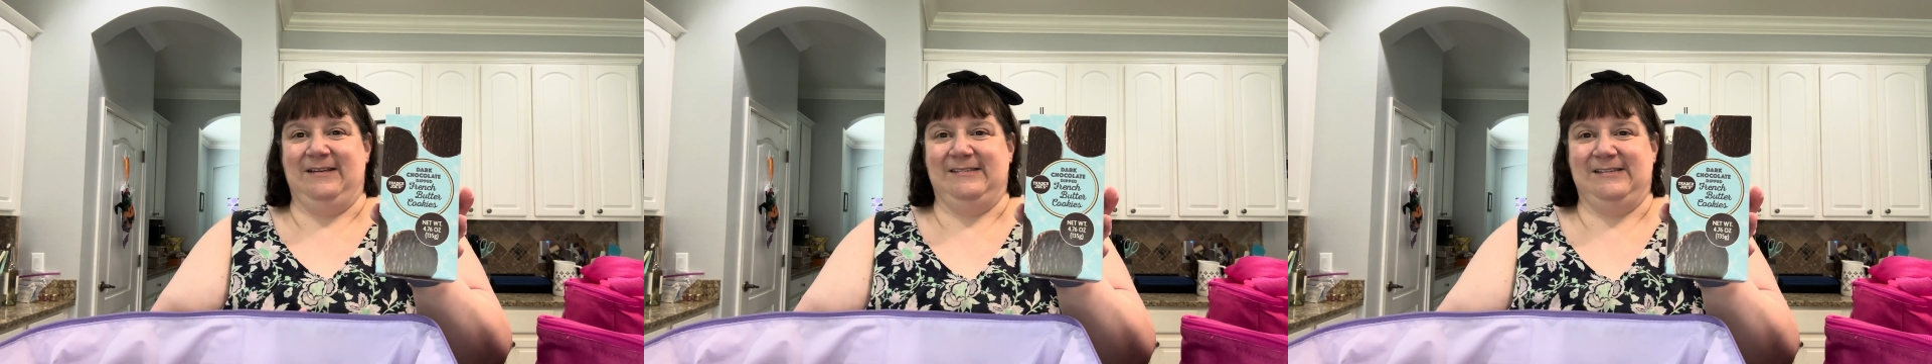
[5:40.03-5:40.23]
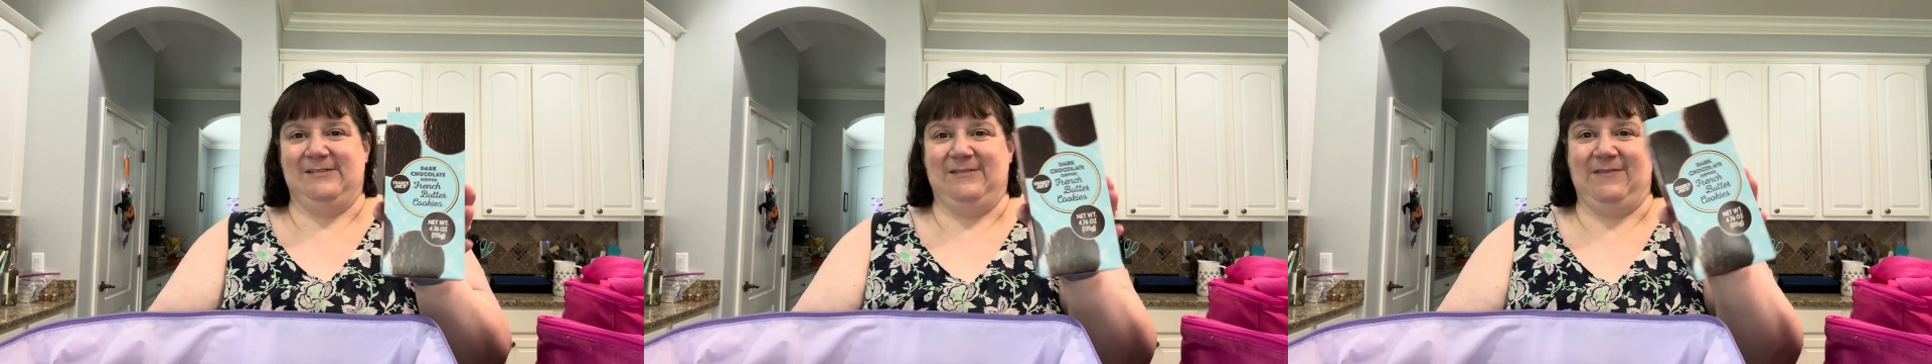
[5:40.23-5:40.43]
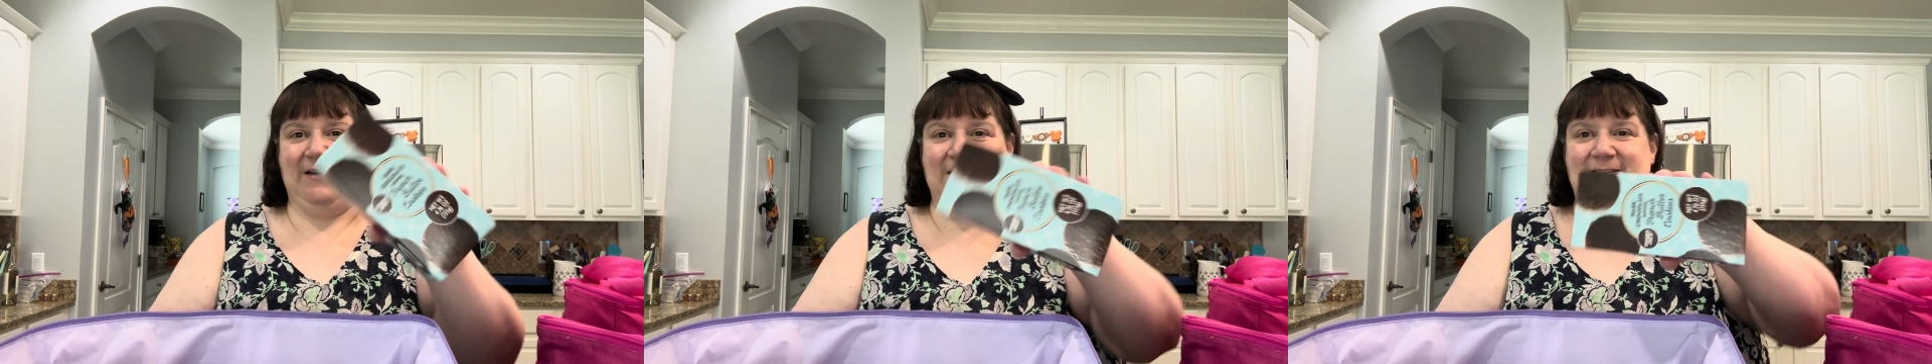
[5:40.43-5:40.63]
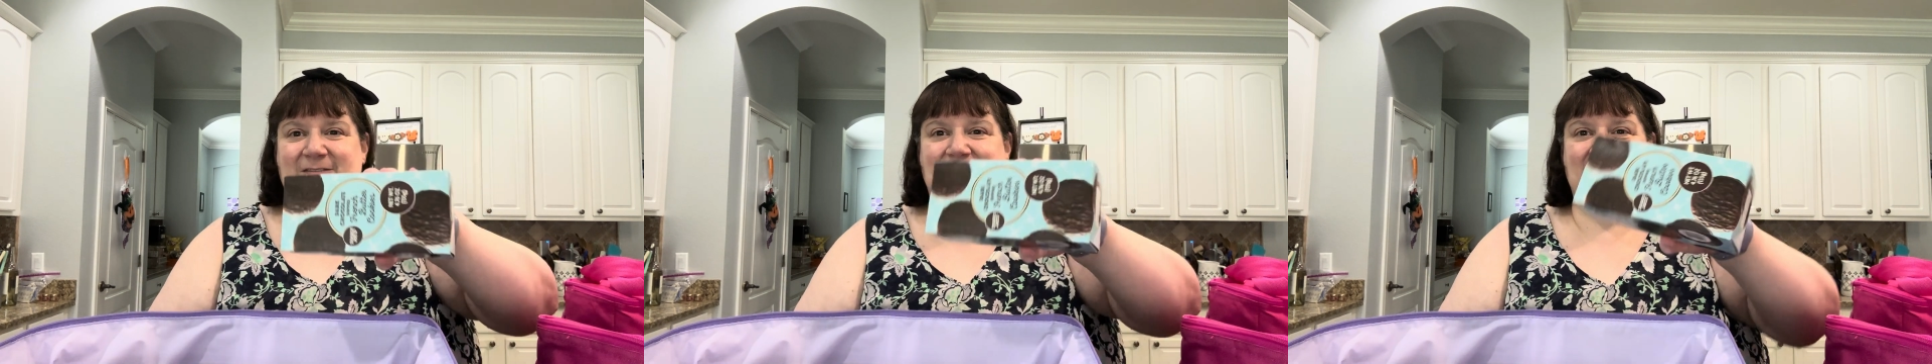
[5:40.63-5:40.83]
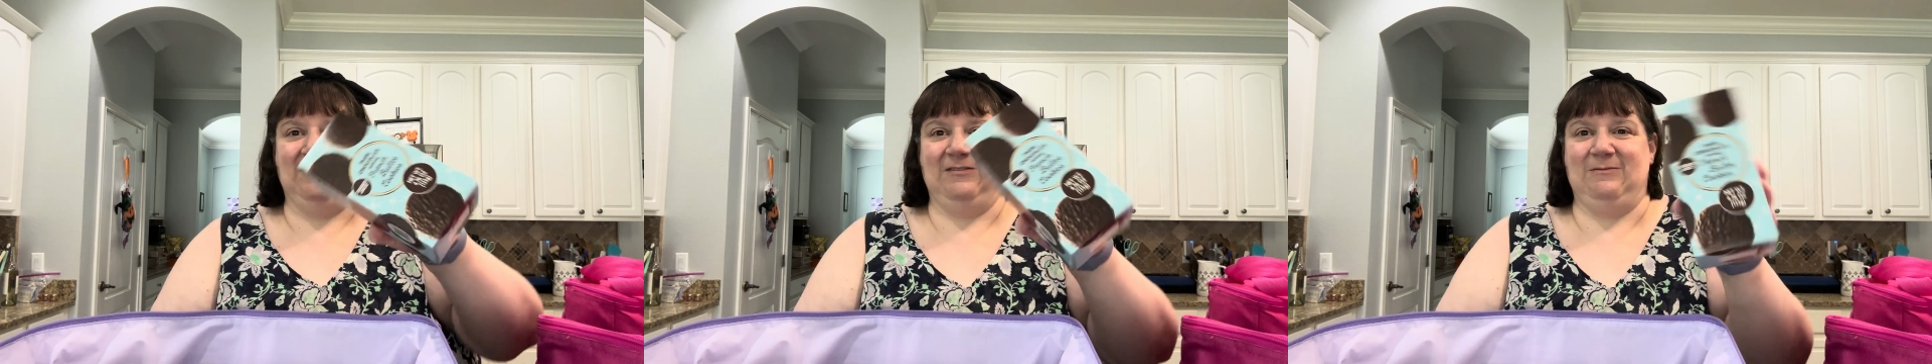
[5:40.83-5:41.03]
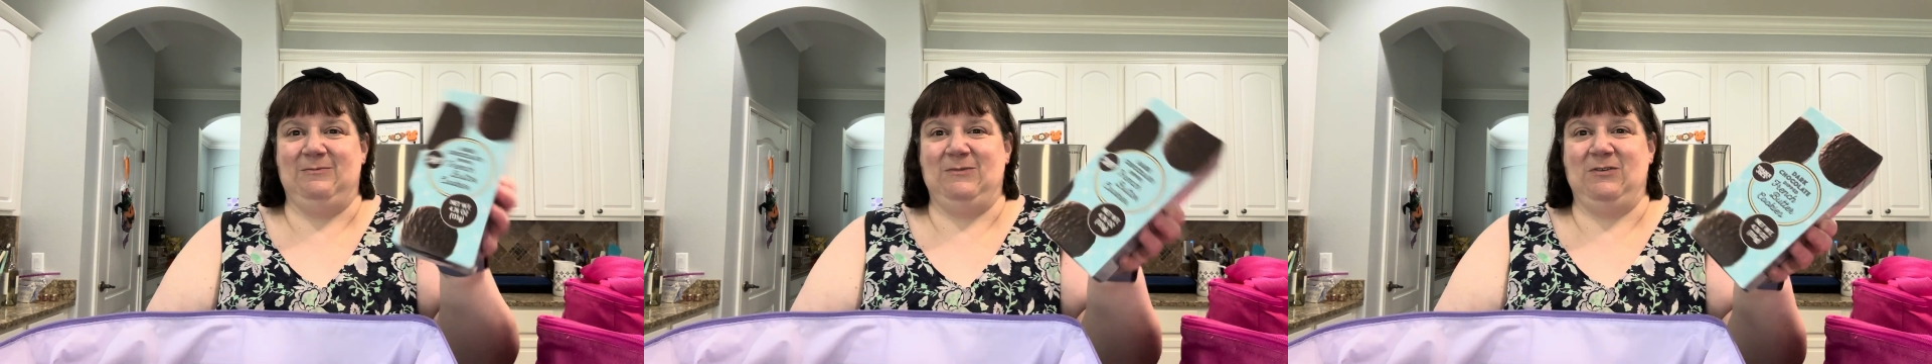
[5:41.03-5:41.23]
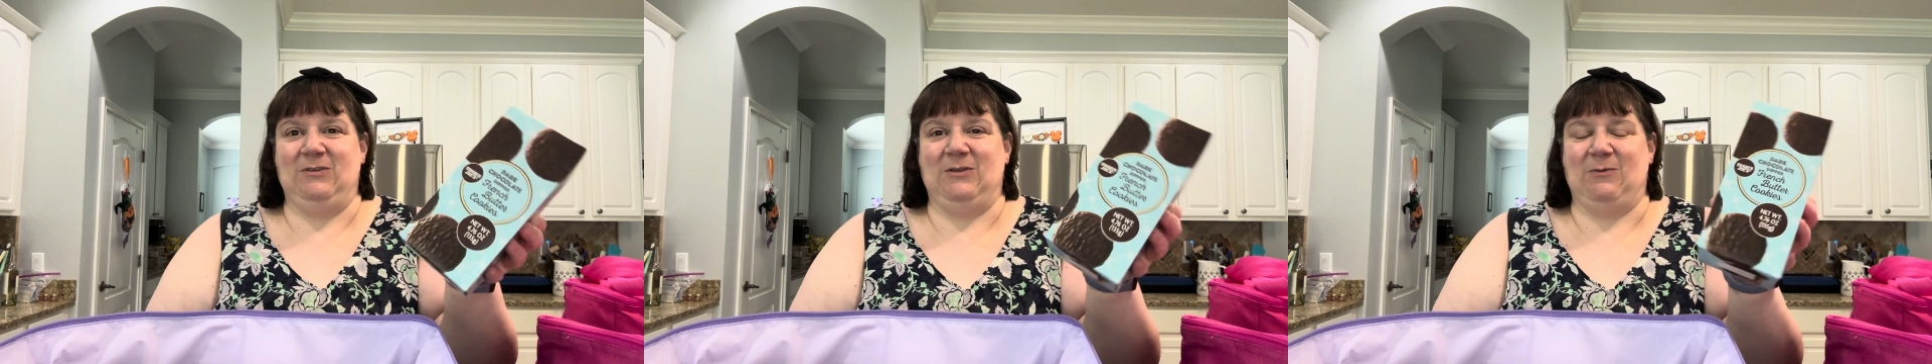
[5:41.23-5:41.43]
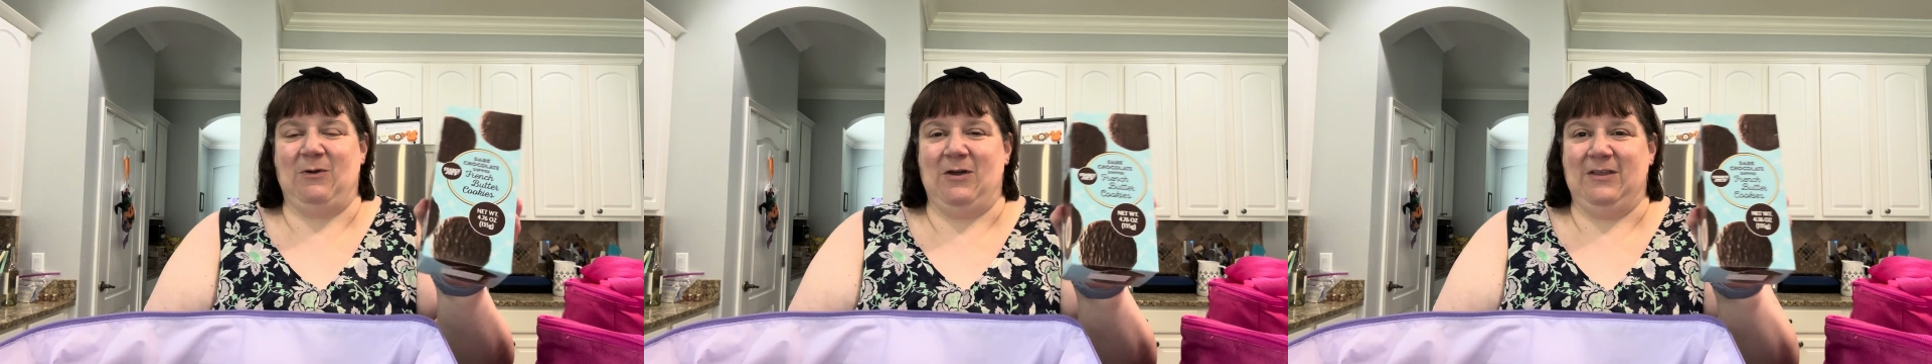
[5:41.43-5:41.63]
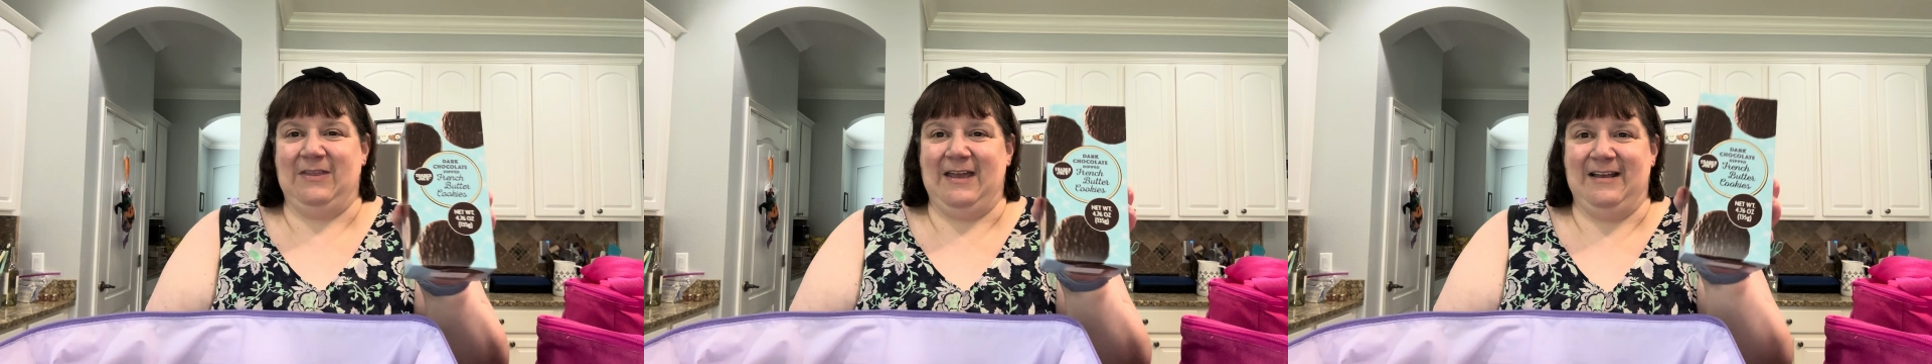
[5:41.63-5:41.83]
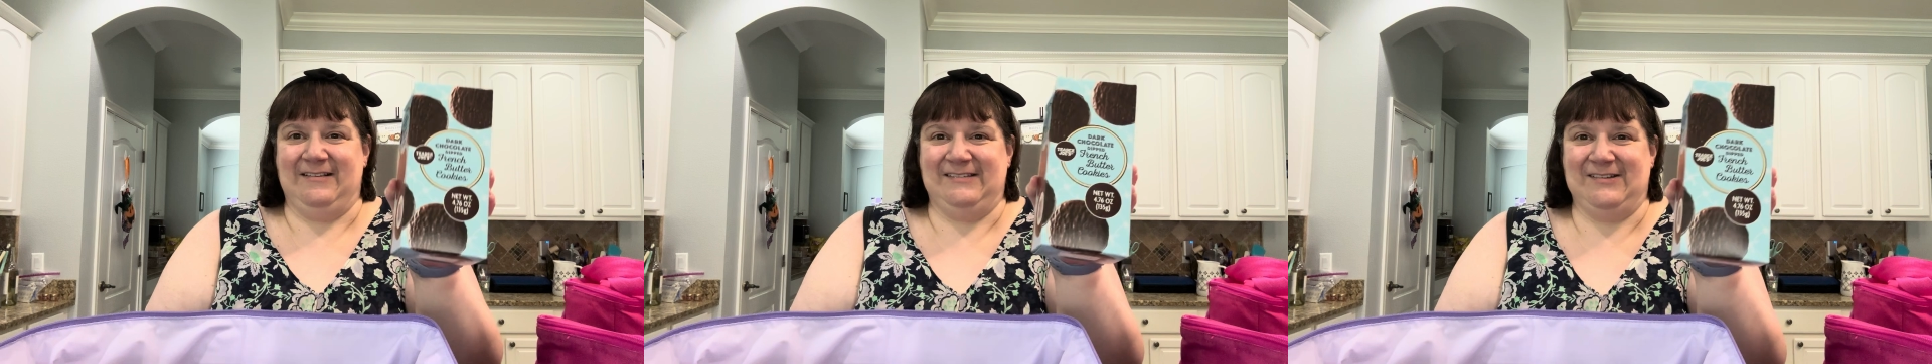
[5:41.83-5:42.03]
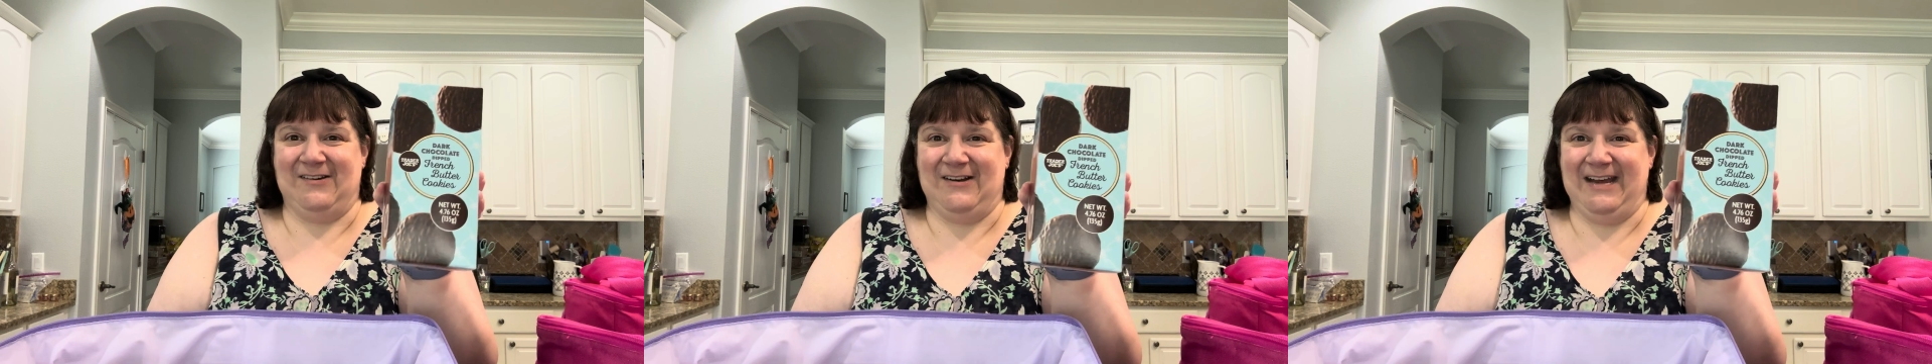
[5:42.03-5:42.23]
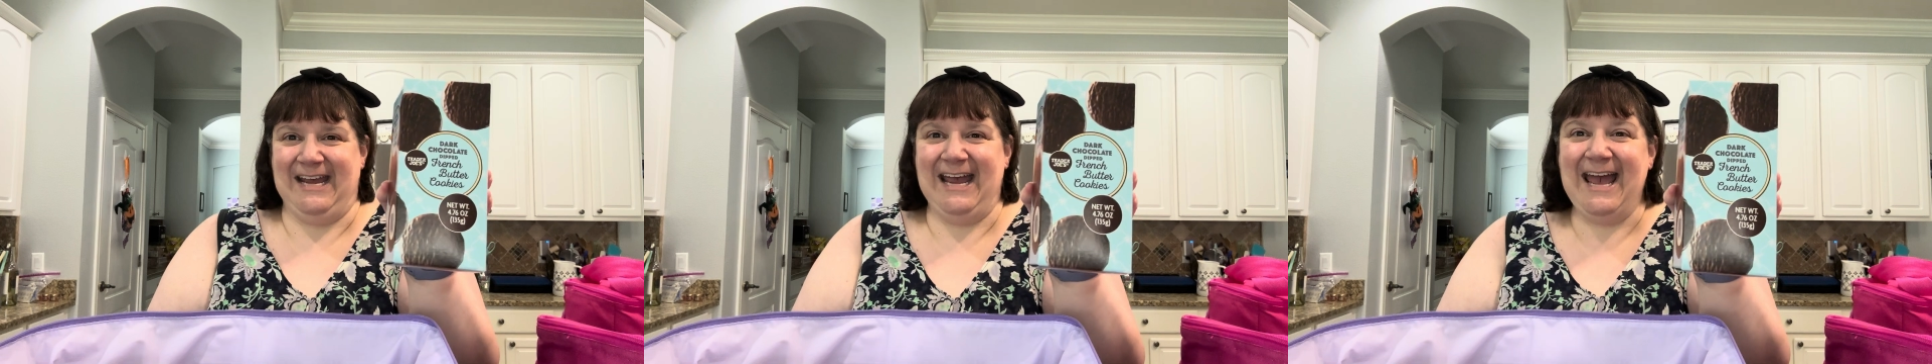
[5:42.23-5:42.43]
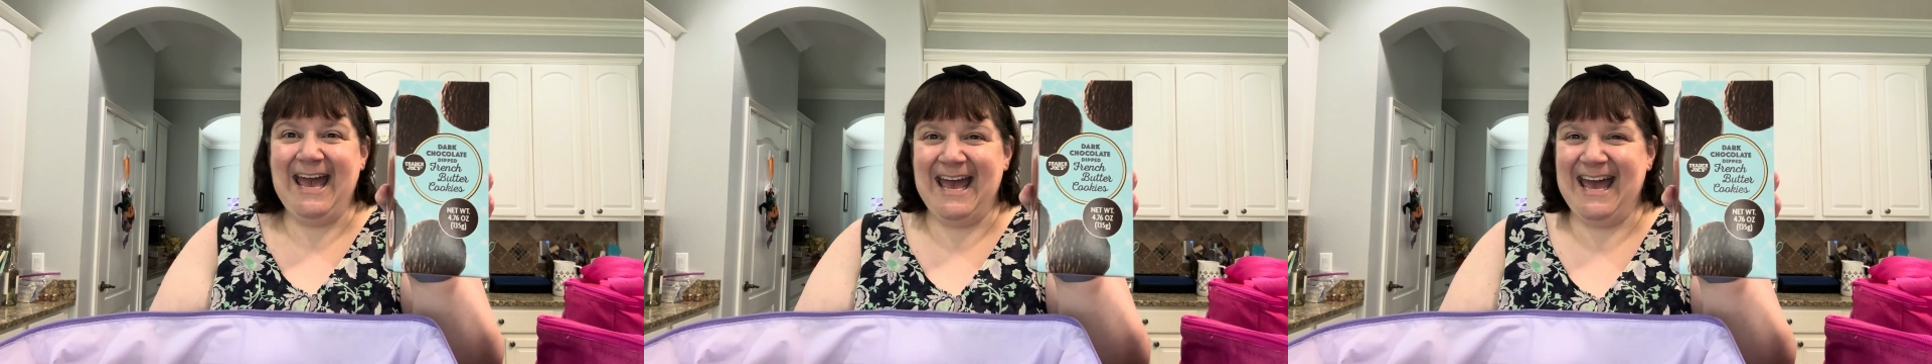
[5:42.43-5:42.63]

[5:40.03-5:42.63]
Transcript: So if I do the wrong thing, sorry.